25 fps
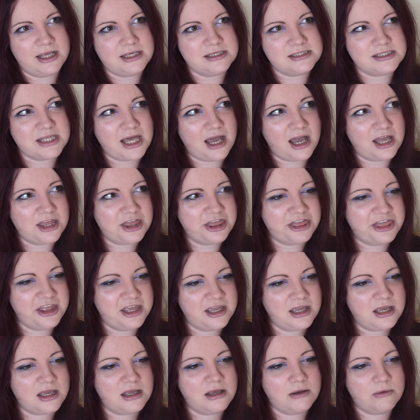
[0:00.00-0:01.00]
is that I
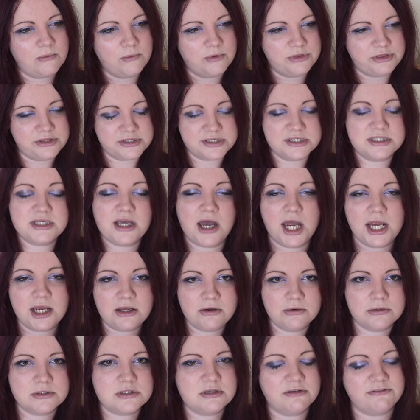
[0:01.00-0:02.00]
think with the
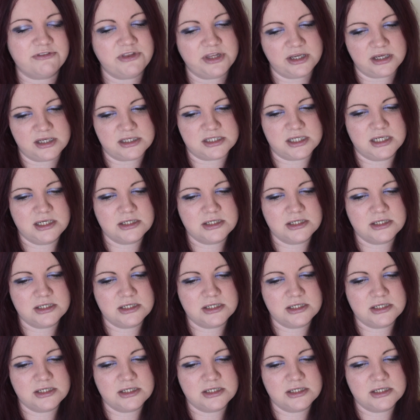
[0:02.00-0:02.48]
cycles of this,